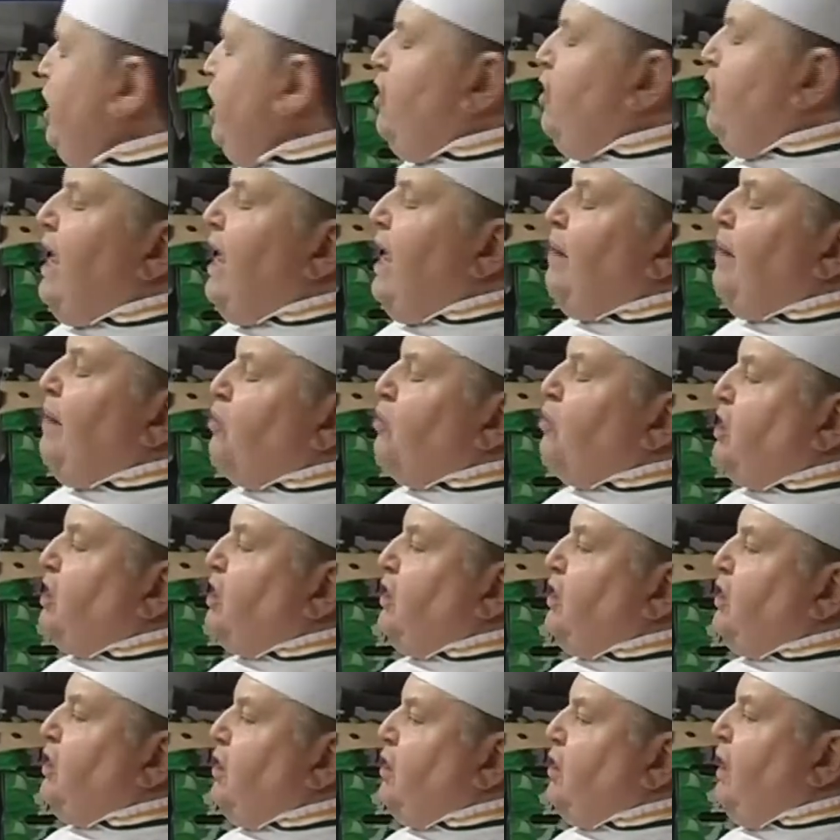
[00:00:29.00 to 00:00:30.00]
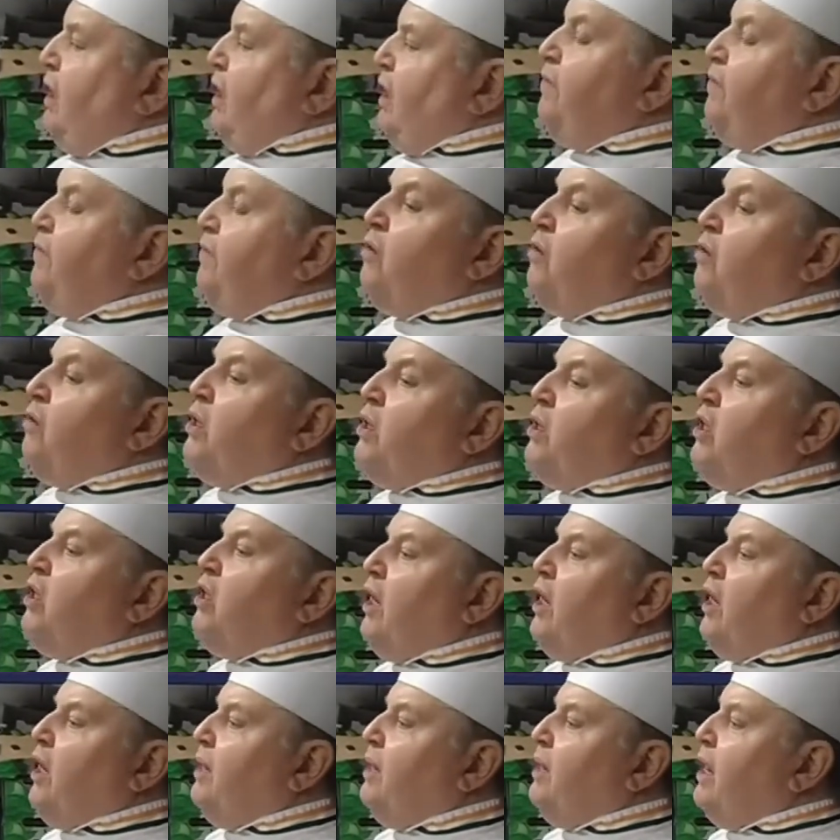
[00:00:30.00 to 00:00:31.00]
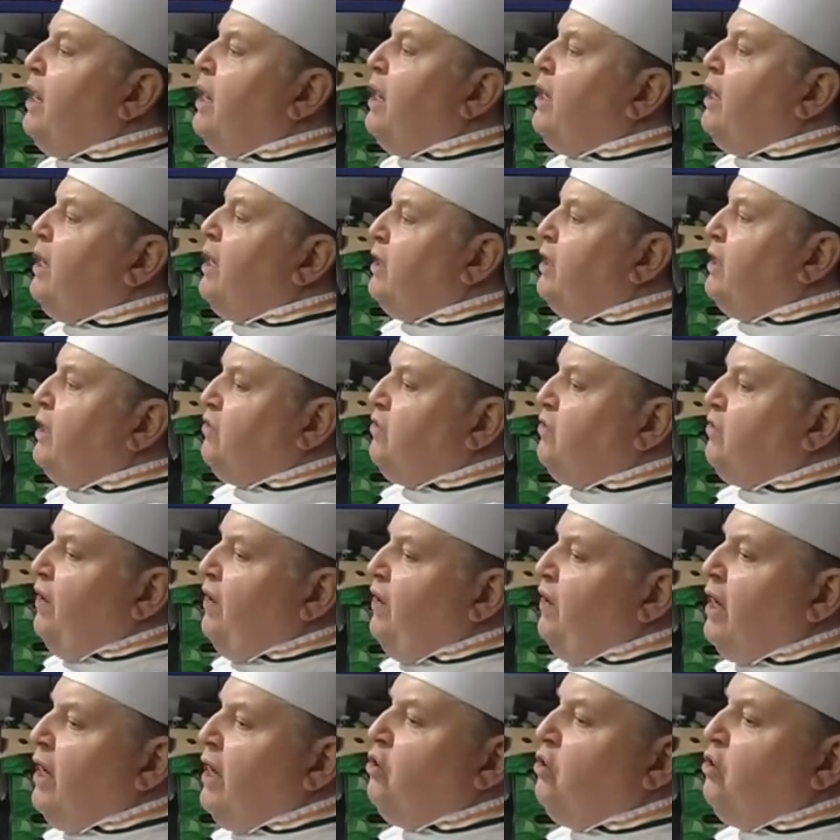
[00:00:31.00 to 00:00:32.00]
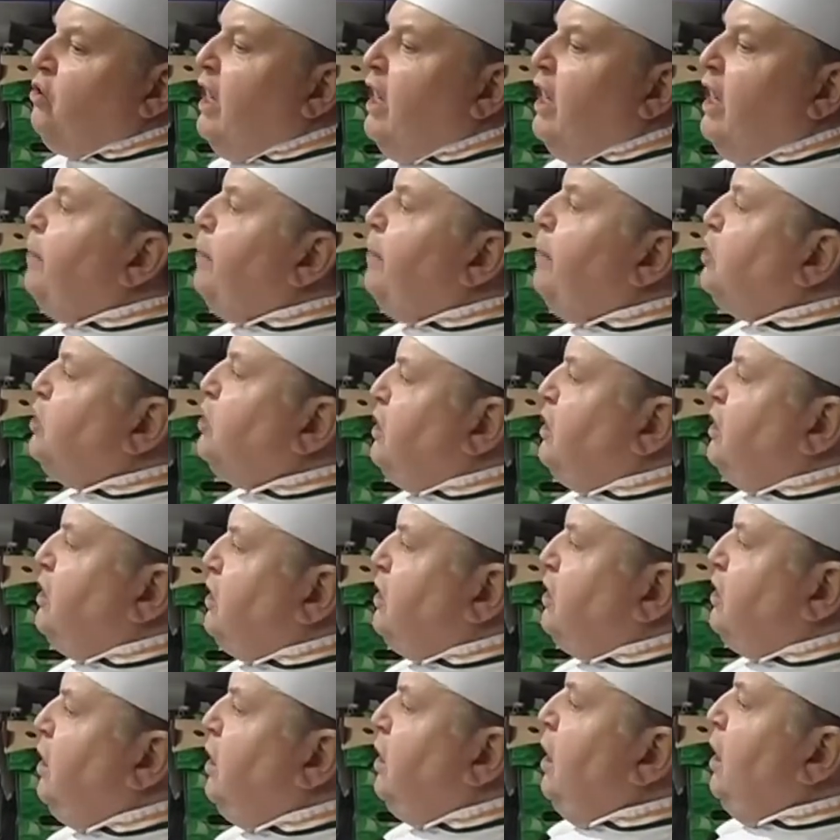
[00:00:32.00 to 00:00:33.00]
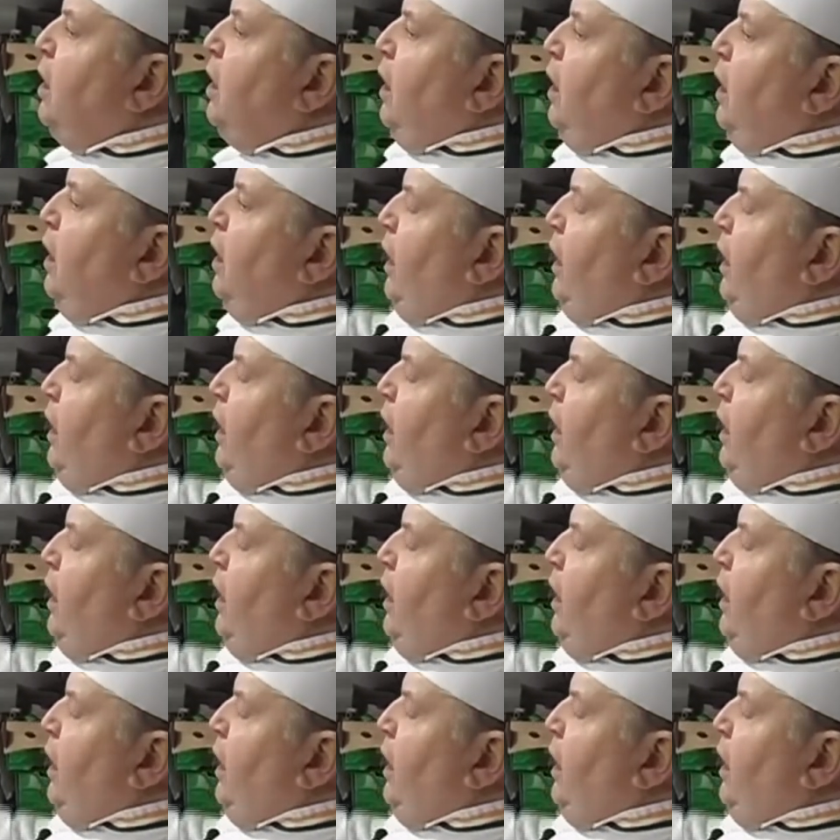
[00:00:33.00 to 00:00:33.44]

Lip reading: down here in apple season, even when you come down in the Hudson Valley during apple season,